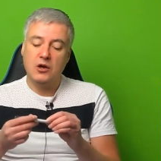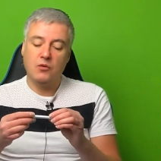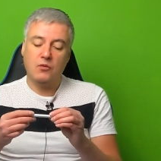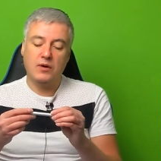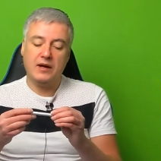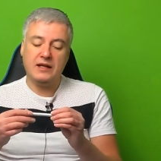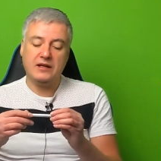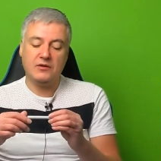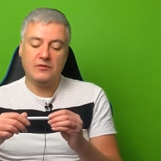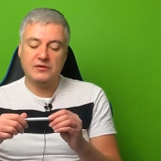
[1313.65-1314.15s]

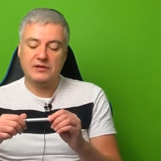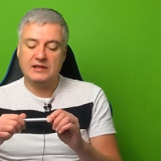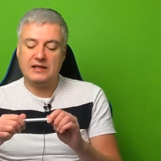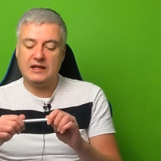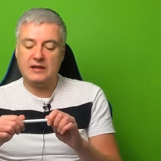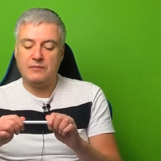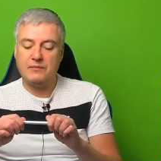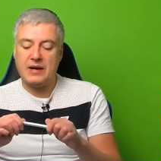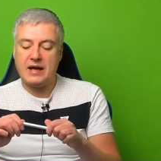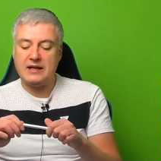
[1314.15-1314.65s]
When it comes to
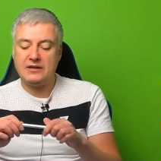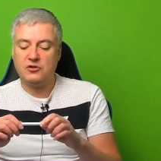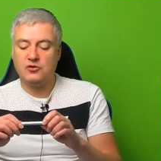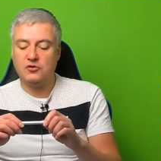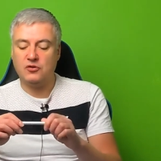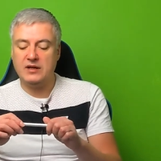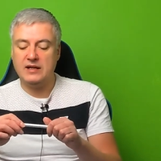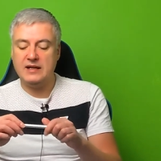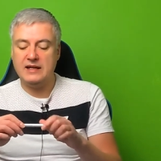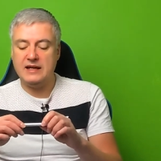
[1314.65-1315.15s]
the
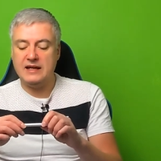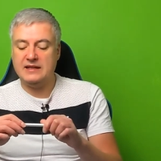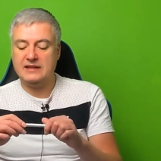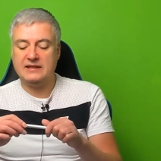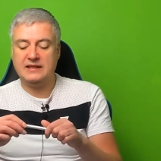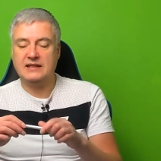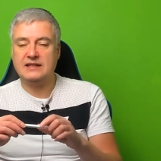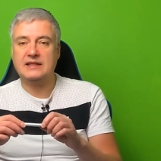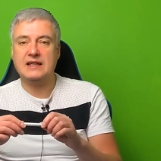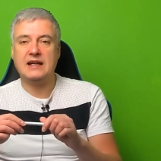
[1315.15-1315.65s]
battery,
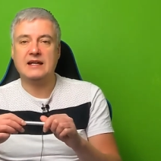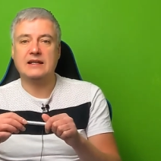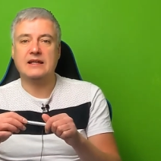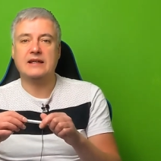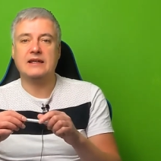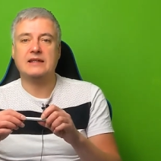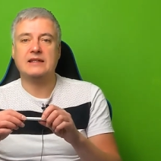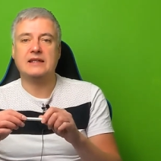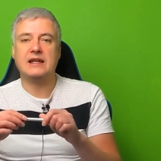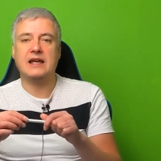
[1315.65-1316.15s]
it's
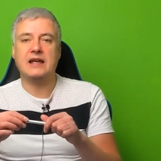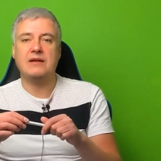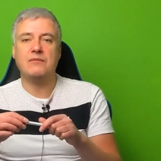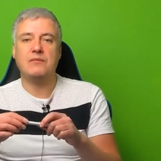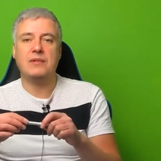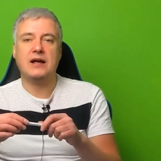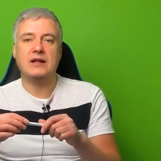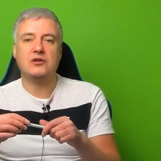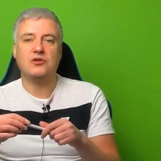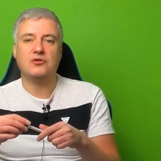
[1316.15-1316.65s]
exactly the same
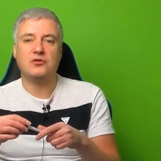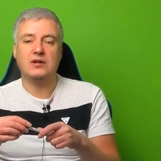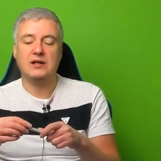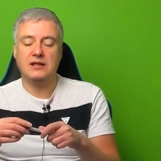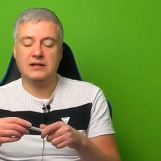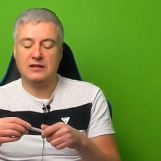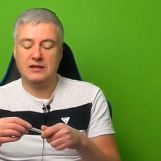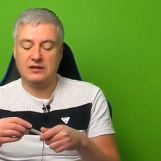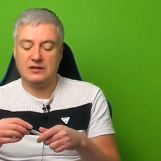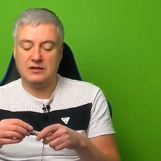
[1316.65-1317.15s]

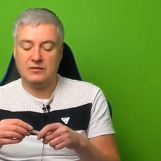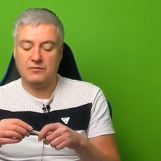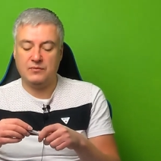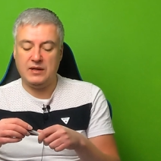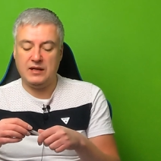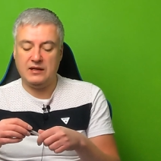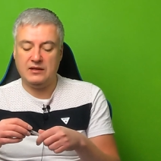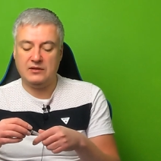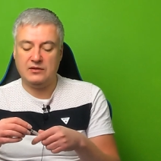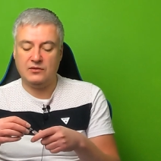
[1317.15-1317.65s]
battery that the
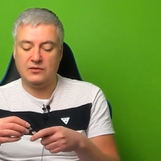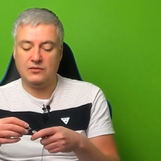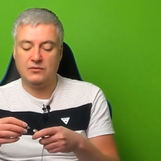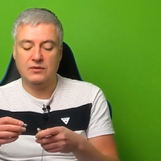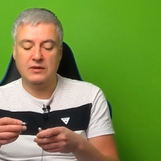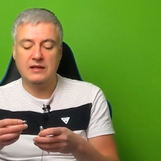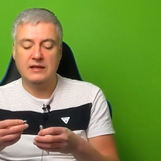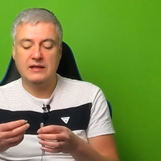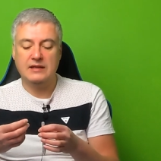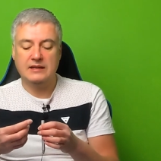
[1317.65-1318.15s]

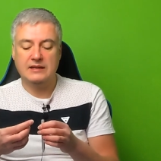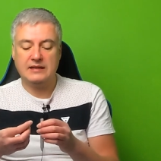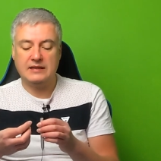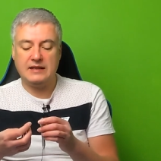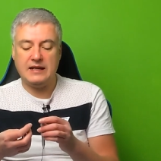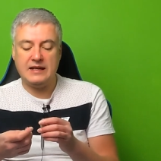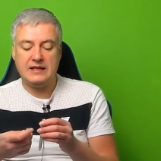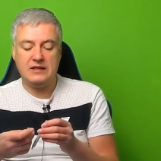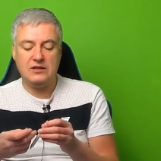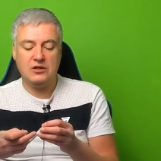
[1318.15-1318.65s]
Pixel
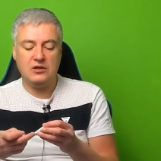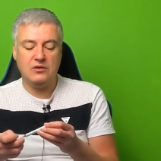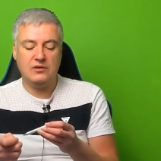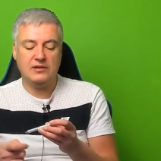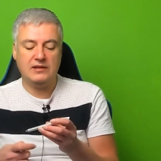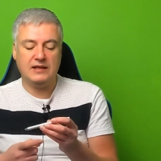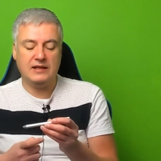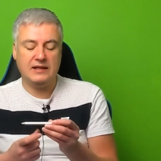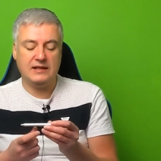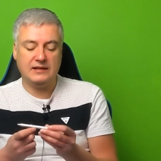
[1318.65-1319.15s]
Slate
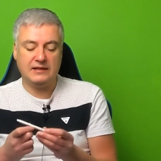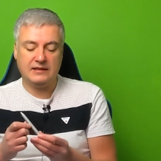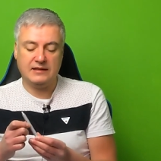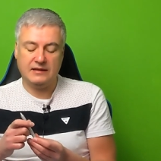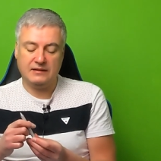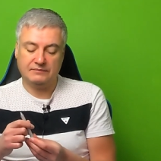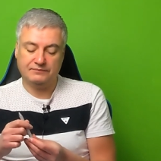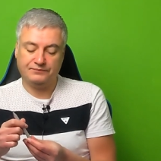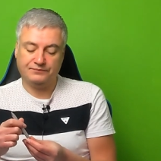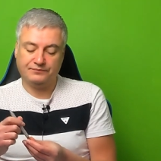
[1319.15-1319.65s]

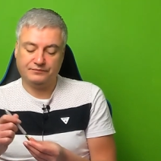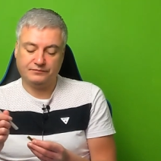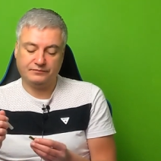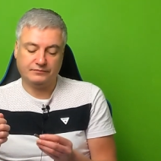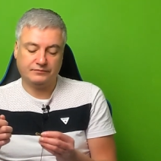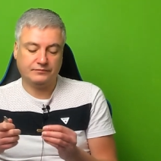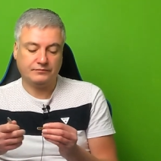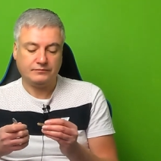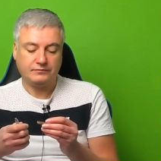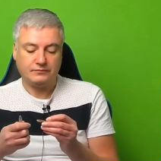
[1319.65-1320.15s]
uses,
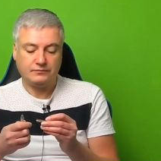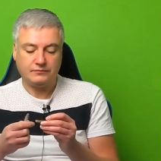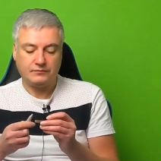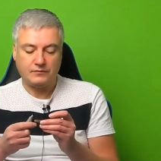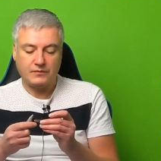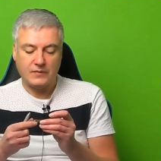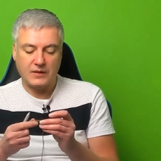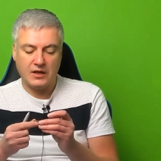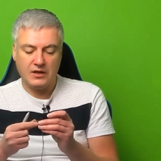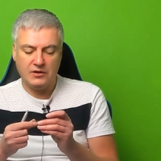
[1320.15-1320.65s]

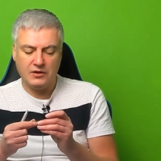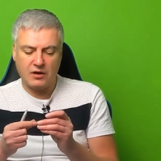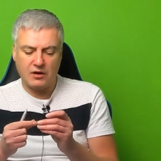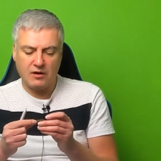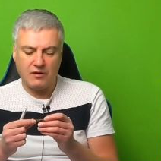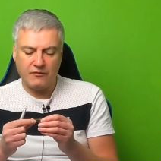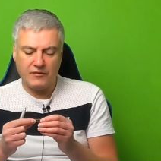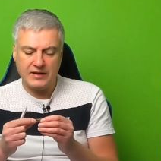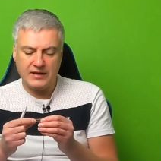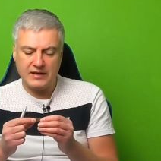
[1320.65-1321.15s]

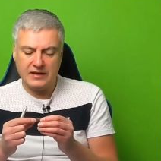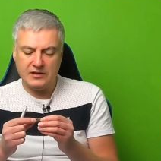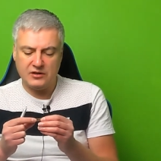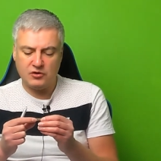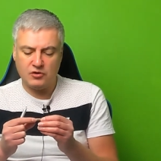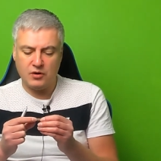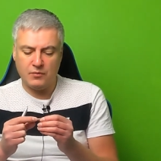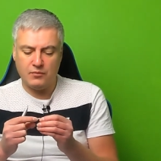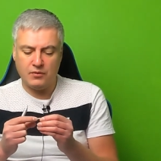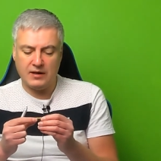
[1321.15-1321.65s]
so I think it's
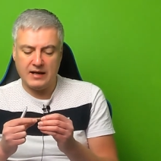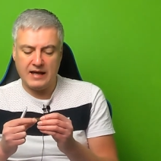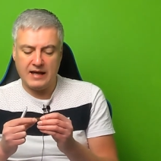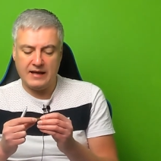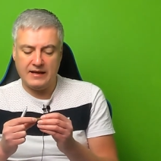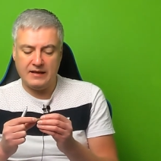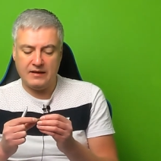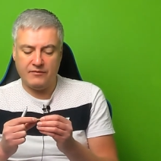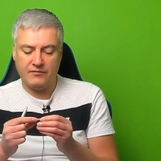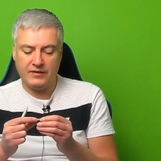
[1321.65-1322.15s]
triple
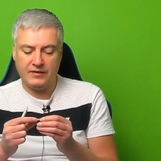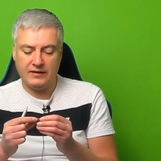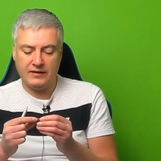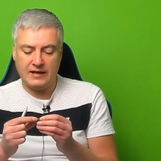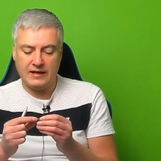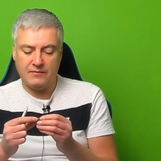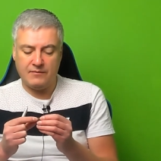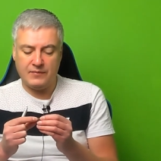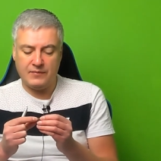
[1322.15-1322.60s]
A, I think that